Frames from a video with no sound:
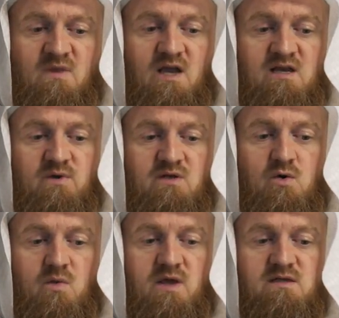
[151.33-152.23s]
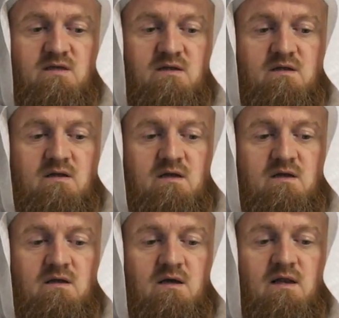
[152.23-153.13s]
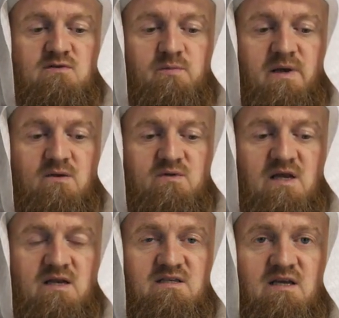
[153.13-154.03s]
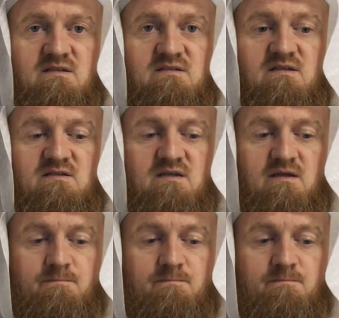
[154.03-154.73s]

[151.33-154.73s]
and we know that Allah subhanahu wa ta'ala tells us,